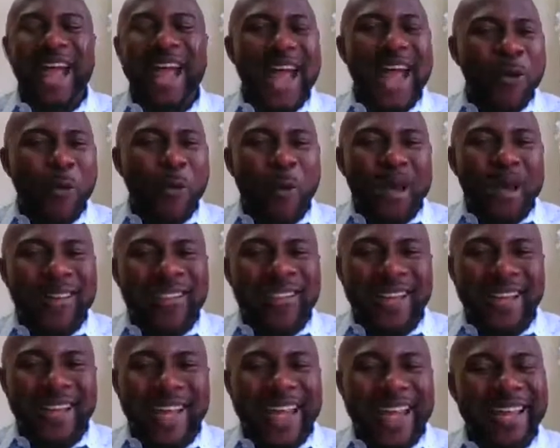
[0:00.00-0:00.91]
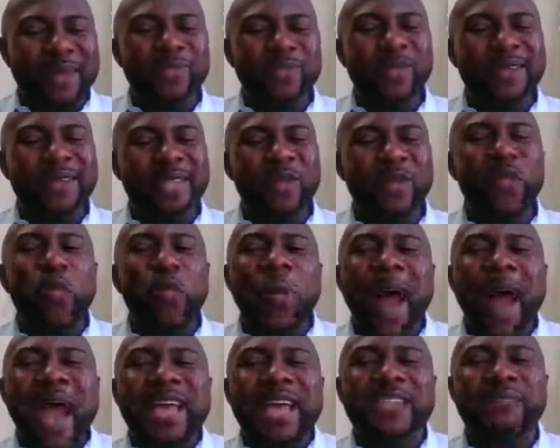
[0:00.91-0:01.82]
And one day I came to think,
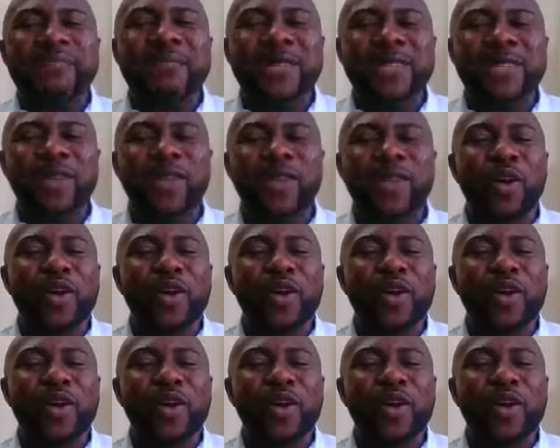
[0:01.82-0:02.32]
why is music